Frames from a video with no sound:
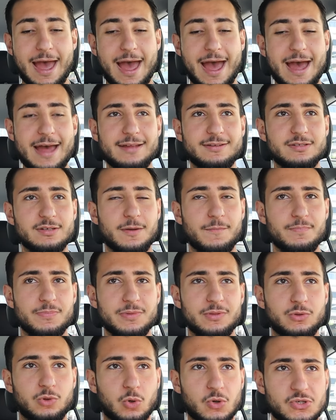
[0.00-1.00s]
And
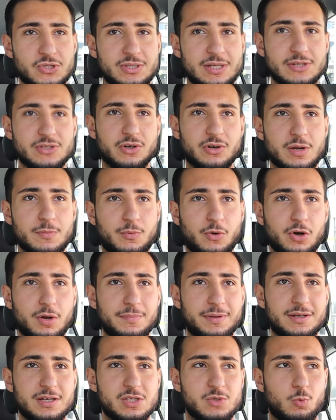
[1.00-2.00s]
those things are
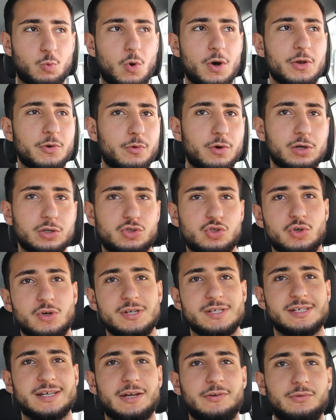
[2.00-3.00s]
important because one wrong
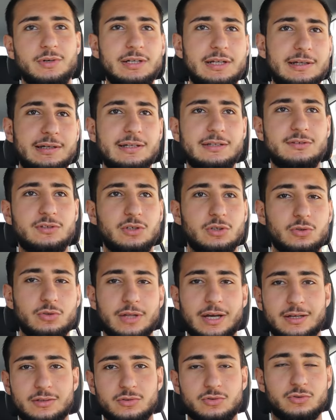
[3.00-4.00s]
choice can really lead to you,
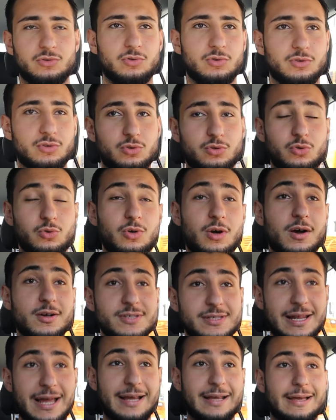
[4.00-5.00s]
like, t- to
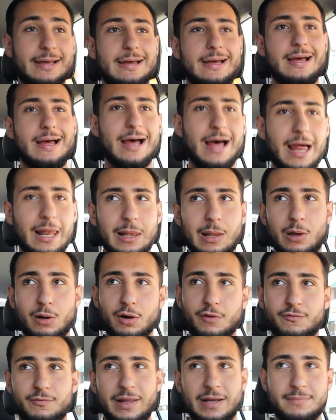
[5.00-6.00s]
cause, like, a
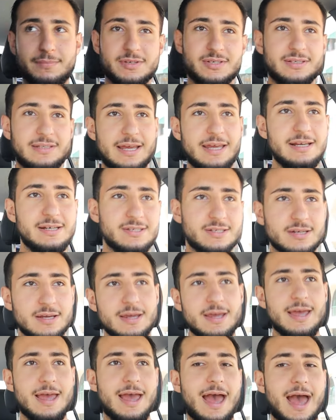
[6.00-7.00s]
lot of, like, mistakes
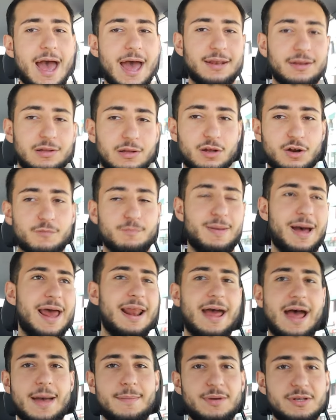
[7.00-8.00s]
and a lot of
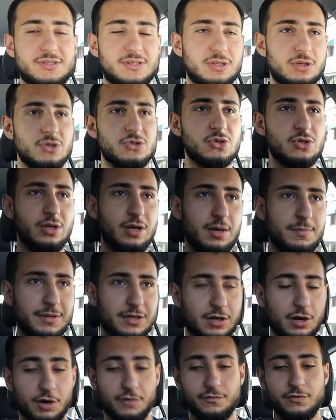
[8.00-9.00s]
bad habits, you know? So you got to be
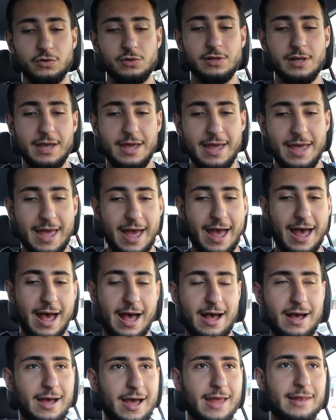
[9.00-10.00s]
careful.
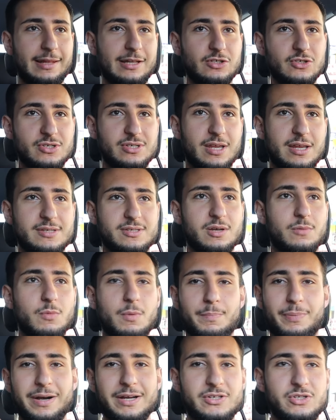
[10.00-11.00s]
Uh, and let's just say
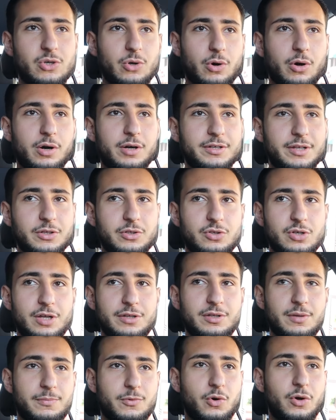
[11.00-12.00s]
someone breaks your heart and you
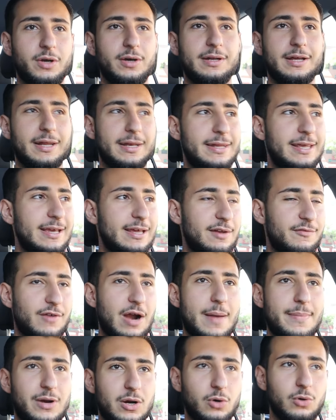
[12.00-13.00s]
end up going on like a negative
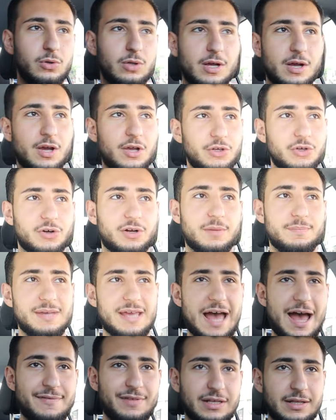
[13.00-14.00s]
rabbit hole. You're going to
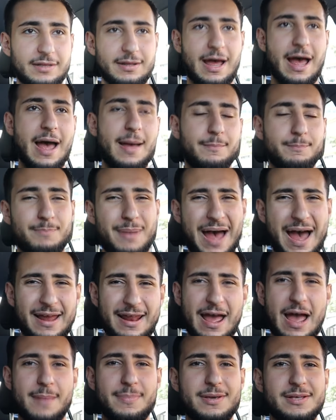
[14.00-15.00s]
be having ha-
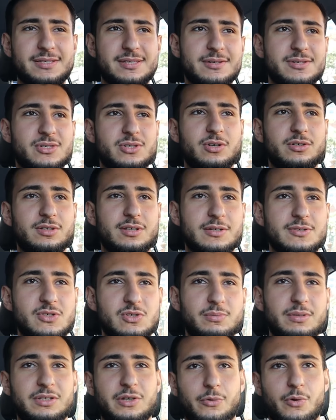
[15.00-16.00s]
bad habits and start
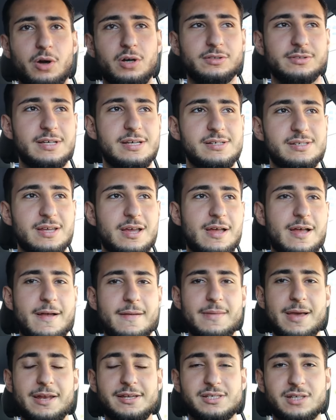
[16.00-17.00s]
consuming the wrong things.
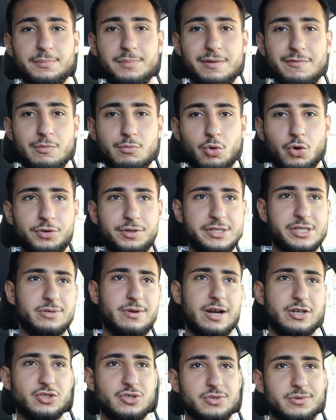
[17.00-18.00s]
And it's going to be even more
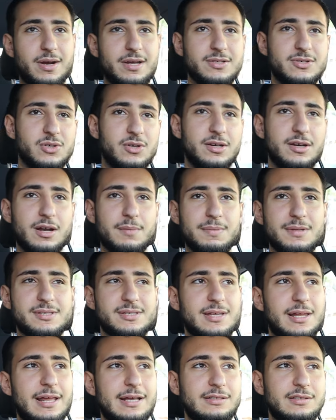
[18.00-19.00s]
distractions, right? So you got to be
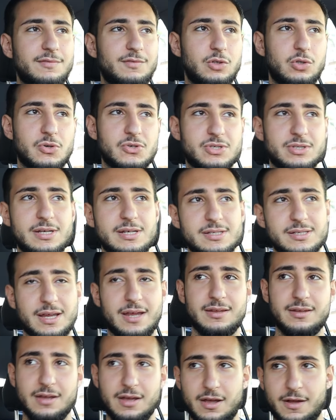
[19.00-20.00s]
selective with those things,
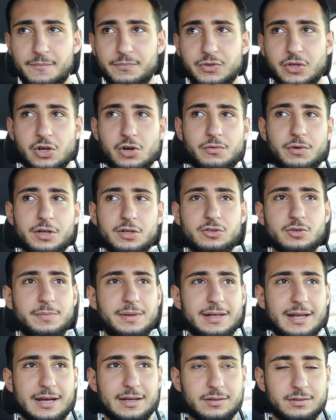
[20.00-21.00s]
and you don't want it to
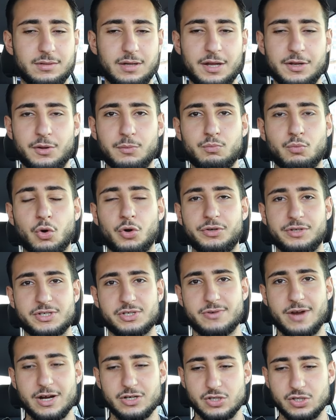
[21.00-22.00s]
be like no more
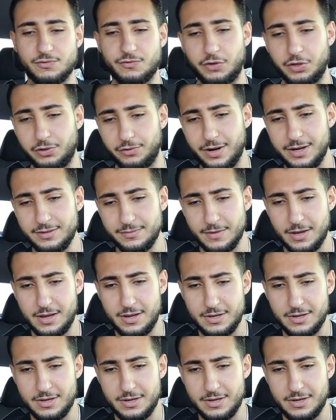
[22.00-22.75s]
distractions for you, right?